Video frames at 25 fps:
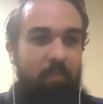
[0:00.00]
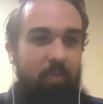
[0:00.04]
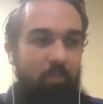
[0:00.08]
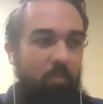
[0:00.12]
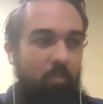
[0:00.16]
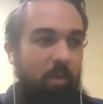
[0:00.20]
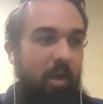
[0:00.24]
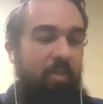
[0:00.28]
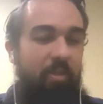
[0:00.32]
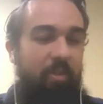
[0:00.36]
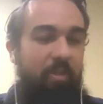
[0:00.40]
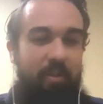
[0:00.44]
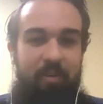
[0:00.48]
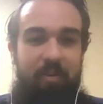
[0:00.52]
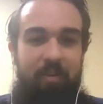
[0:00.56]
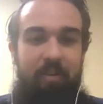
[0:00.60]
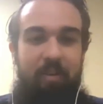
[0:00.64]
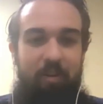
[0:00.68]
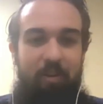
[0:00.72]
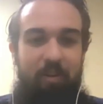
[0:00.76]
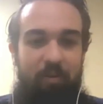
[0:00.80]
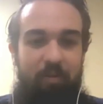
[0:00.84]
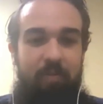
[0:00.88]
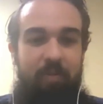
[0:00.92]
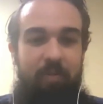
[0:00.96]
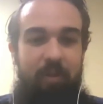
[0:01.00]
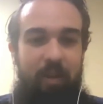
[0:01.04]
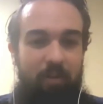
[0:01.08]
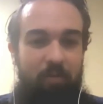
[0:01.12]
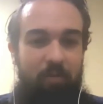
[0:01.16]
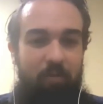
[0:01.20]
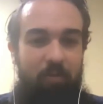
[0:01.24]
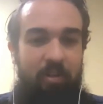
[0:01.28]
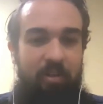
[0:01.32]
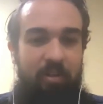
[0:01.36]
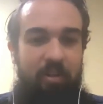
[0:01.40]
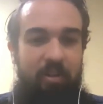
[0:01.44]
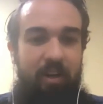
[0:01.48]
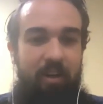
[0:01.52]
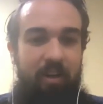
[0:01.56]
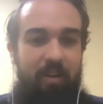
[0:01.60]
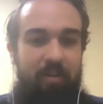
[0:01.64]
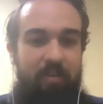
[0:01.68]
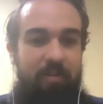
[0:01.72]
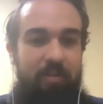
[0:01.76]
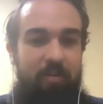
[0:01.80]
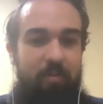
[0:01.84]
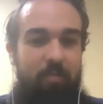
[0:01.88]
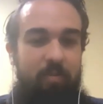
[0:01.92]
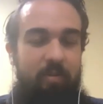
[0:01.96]
method of of reaching out
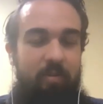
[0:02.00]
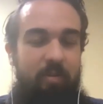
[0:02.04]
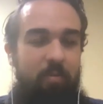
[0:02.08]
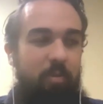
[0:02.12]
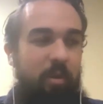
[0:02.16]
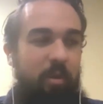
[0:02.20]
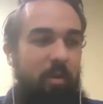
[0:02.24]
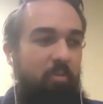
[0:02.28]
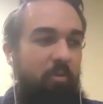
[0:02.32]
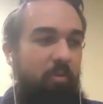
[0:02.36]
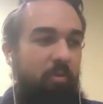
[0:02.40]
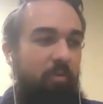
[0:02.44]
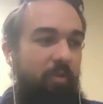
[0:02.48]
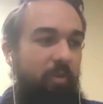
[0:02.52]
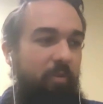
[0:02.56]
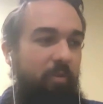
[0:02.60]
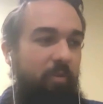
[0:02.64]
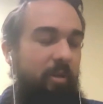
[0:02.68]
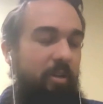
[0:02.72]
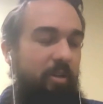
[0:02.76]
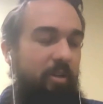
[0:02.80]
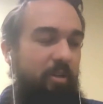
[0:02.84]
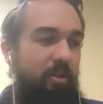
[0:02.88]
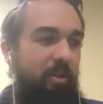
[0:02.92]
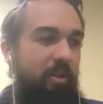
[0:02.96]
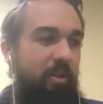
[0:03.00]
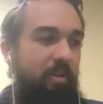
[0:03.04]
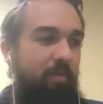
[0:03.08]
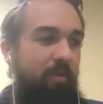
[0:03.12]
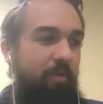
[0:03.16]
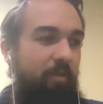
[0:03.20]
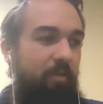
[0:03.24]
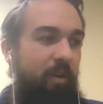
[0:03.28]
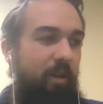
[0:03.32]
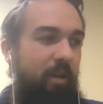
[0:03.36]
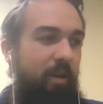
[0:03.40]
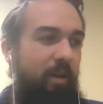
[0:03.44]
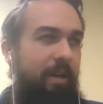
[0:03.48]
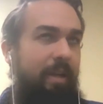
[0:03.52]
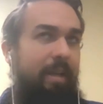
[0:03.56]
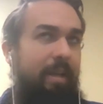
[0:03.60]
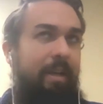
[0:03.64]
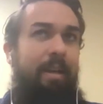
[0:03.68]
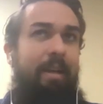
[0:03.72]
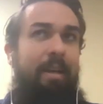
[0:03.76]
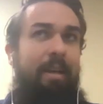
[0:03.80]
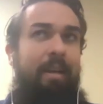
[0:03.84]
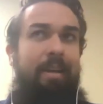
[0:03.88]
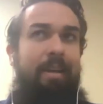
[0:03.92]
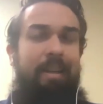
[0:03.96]
to to people from initiative of like
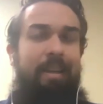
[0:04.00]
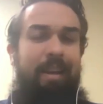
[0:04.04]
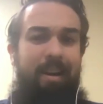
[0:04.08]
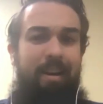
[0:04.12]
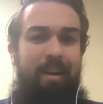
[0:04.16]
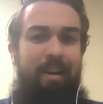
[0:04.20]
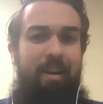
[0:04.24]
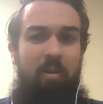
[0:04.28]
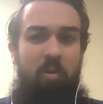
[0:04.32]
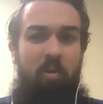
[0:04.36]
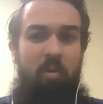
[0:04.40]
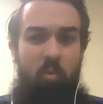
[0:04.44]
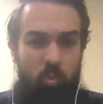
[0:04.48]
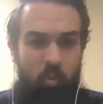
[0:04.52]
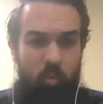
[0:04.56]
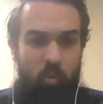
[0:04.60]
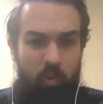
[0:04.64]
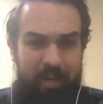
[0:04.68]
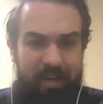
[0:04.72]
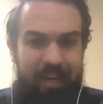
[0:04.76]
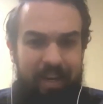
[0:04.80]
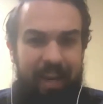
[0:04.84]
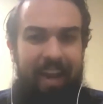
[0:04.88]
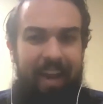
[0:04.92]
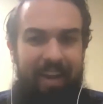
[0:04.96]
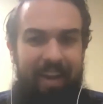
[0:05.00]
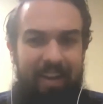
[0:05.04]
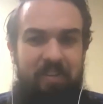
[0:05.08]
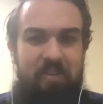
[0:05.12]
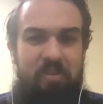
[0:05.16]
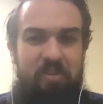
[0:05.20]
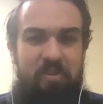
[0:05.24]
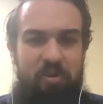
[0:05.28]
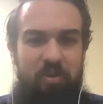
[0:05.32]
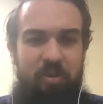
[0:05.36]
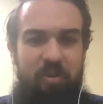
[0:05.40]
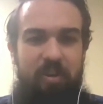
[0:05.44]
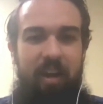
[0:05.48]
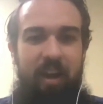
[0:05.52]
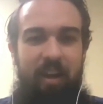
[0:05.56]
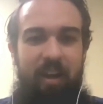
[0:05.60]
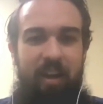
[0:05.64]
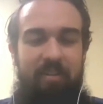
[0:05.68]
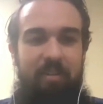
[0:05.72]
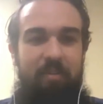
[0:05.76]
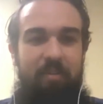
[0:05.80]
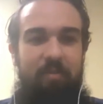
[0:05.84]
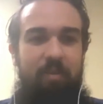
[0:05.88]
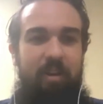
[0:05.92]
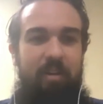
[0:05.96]
yeah we can and should
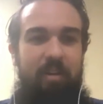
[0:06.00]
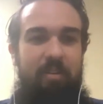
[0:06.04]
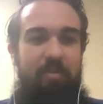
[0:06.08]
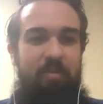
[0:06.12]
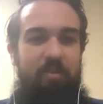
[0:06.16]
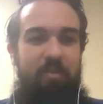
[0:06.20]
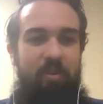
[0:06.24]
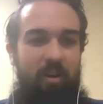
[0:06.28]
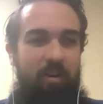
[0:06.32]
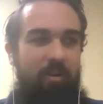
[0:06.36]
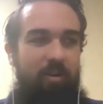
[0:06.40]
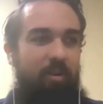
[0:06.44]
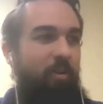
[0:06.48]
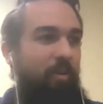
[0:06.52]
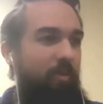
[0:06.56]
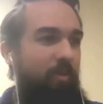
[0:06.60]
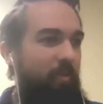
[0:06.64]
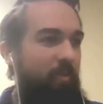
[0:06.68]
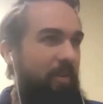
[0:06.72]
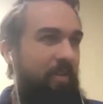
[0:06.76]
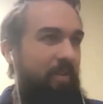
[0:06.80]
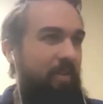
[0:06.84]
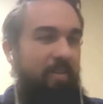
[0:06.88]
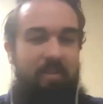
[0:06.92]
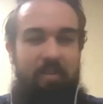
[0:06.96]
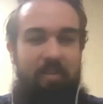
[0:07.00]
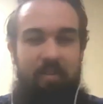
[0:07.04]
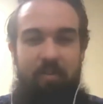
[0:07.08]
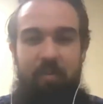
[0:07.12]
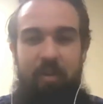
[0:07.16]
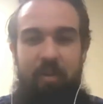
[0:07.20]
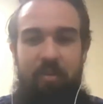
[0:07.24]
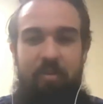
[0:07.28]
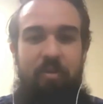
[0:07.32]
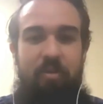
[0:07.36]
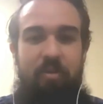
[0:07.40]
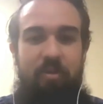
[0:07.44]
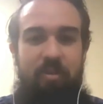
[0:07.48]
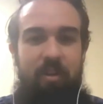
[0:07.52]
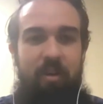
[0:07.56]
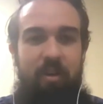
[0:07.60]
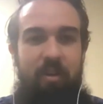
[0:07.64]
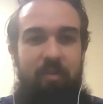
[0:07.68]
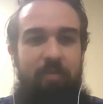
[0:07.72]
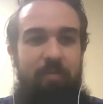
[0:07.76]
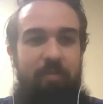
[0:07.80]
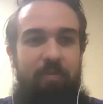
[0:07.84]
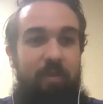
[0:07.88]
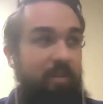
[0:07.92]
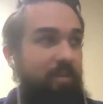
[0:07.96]
ask advice of jocko about this adventure
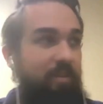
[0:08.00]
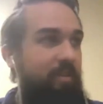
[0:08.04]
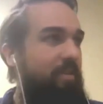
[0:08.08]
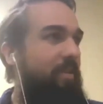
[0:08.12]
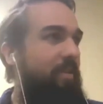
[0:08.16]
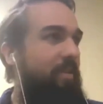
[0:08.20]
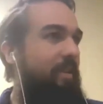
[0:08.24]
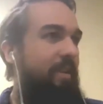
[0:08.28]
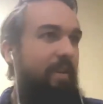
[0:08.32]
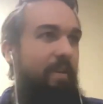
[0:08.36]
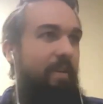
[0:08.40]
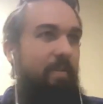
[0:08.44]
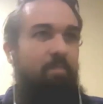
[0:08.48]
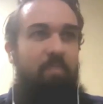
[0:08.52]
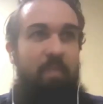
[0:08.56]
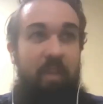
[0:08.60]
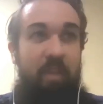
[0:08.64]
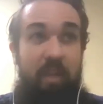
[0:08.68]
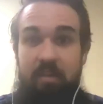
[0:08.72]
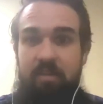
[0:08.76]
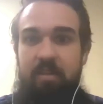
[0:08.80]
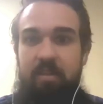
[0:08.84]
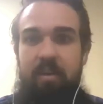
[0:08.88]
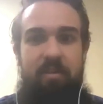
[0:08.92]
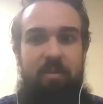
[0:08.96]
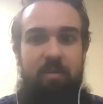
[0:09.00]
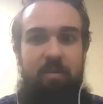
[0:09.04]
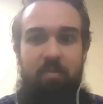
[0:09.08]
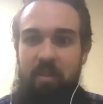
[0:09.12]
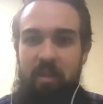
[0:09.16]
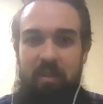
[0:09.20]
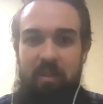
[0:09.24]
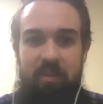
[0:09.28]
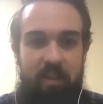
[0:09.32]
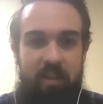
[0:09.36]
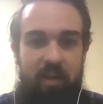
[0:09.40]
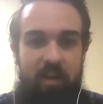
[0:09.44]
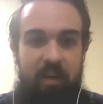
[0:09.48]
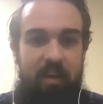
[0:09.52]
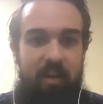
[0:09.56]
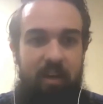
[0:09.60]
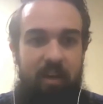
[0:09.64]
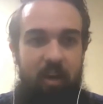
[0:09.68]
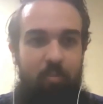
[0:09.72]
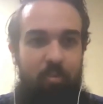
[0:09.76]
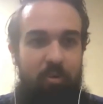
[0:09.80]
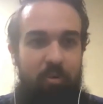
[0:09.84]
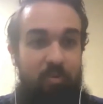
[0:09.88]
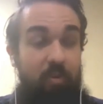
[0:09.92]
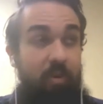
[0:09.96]
stuff because he's got some things that he can
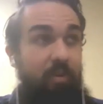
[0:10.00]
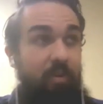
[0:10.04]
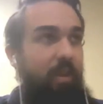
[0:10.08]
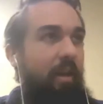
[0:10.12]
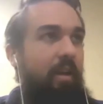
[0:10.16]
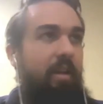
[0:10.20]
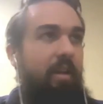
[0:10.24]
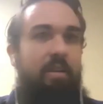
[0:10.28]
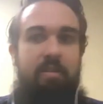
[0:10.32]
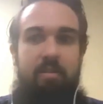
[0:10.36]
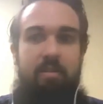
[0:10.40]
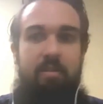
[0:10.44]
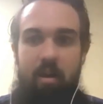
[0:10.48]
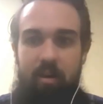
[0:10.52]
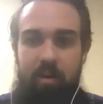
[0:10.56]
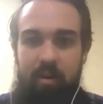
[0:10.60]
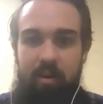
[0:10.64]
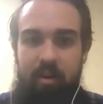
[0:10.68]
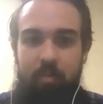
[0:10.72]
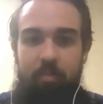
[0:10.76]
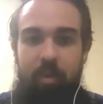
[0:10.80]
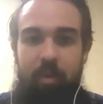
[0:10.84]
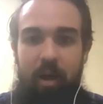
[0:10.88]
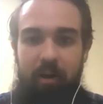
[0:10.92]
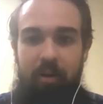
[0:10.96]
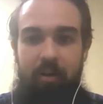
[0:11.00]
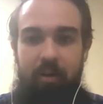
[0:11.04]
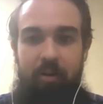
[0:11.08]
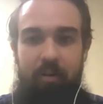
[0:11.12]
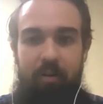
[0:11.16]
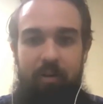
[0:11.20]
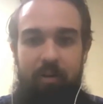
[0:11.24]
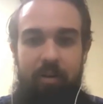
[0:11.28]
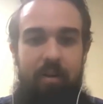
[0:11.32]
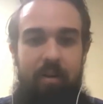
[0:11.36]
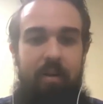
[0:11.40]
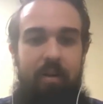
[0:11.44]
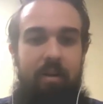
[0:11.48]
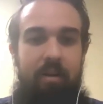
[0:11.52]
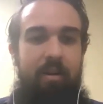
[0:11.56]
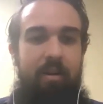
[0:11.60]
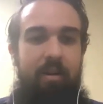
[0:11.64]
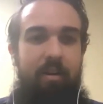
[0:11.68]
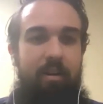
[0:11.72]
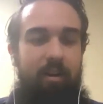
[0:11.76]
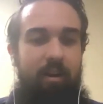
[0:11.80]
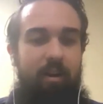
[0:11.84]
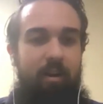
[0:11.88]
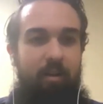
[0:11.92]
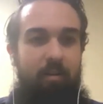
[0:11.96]
help us with and he's not a competitor
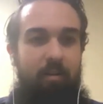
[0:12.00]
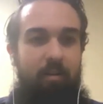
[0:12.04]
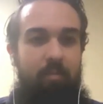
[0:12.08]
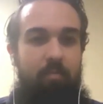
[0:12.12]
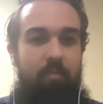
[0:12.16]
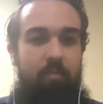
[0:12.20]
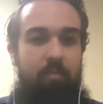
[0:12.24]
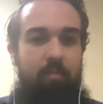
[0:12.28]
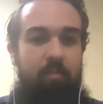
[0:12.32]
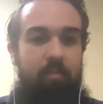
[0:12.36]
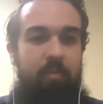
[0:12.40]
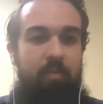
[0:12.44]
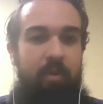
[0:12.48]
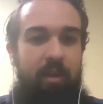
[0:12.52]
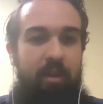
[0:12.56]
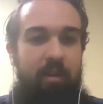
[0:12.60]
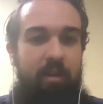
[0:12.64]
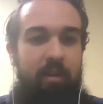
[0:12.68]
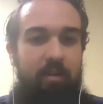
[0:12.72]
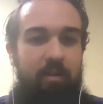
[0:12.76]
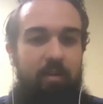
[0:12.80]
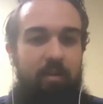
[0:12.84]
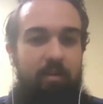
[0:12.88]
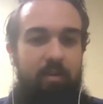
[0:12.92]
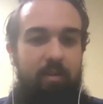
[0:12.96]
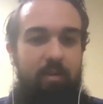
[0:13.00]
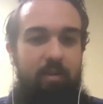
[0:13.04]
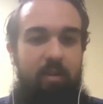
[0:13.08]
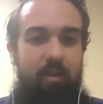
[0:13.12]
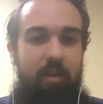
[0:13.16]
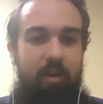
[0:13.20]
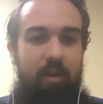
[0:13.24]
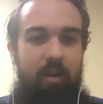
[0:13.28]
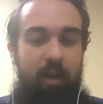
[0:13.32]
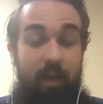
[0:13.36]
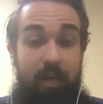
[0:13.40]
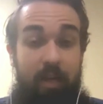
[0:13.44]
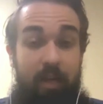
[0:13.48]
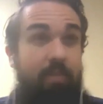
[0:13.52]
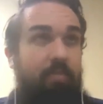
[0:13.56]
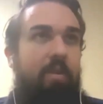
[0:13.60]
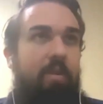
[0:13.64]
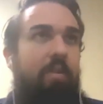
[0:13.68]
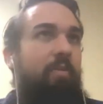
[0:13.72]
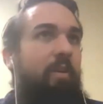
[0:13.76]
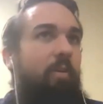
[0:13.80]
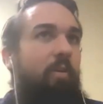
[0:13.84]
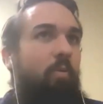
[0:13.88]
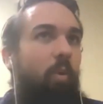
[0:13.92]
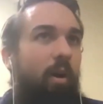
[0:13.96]
um, and and even
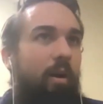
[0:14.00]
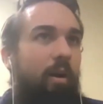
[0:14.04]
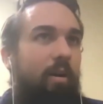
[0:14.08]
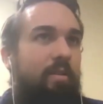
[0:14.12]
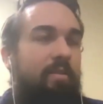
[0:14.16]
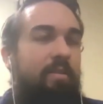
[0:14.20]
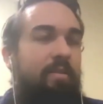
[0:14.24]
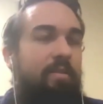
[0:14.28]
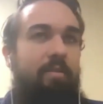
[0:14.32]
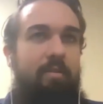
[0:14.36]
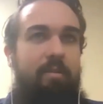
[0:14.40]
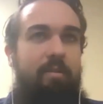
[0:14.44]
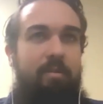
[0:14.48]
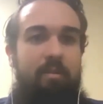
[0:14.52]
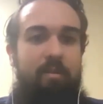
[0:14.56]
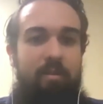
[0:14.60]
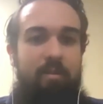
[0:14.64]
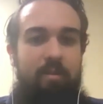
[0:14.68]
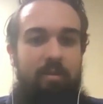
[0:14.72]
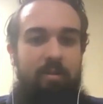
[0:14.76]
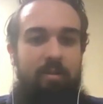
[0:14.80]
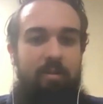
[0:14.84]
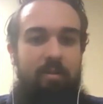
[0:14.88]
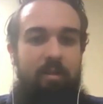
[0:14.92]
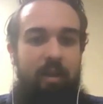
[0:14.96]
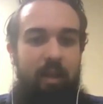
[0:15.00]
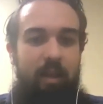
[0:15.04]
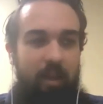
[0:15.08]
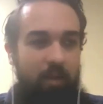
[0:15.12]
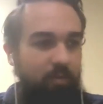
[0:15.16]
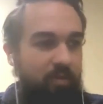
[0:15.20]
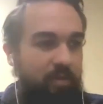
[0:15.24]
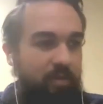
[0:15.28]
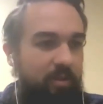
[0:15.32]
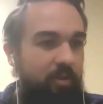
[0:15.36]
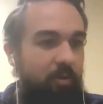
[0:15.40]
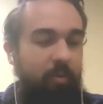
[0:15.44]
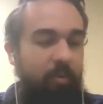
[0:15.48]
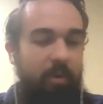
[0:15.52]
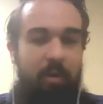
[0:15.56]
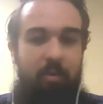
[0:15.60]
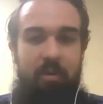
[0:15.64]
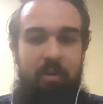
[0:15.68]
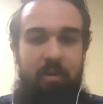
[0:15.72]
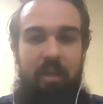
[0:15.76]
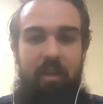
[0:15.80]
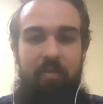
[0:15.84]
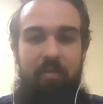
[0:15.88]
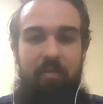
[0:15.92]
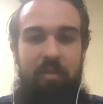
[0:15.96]
if he was he would still be able
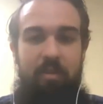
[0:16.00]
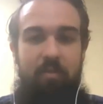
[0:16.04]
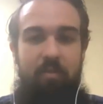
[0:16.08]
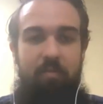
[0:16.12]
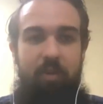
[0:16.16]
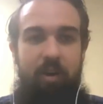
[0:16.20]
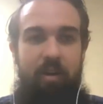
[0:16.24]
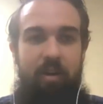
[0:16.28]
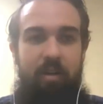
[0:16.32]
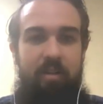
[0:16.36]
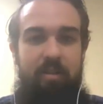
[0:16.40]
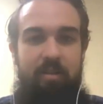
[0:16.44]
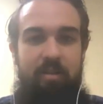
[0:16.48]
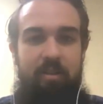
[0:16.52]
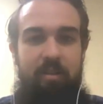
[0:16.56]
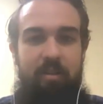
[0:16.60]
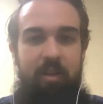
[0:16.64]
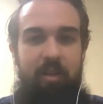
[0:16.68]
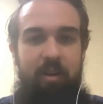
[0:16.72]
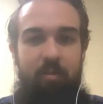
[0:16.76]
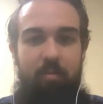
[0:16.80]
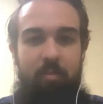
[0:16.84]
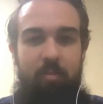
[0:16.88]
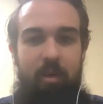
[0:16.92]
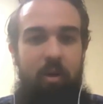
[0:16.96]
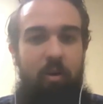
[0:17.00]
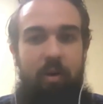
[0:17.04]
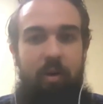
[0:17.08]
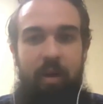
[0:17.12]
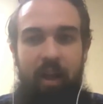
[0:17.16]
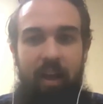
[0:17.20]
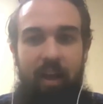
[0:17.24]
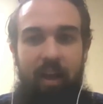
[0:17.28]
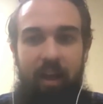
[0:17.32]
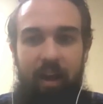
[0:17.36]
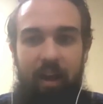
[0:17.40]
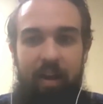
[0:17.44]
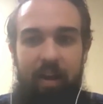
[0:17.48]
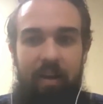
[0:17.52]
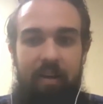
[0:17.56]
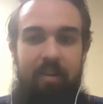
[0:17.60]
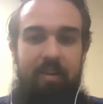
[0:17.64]
to give us advice and that would be okay